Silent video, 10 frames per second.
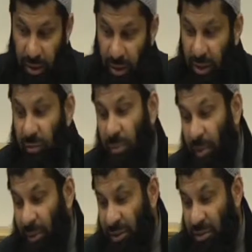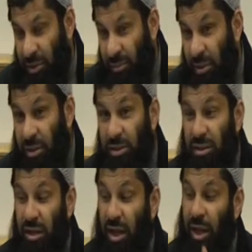He replied back to them,
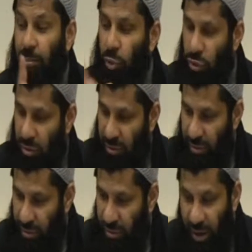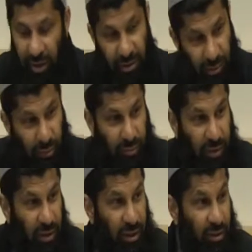Salamun alaykum.
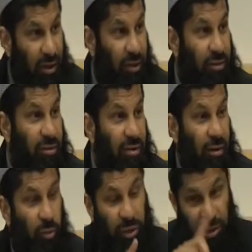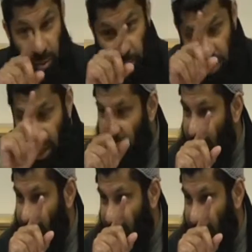With the
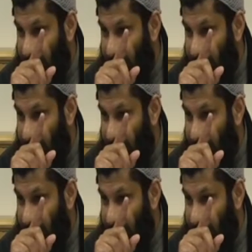dammatain,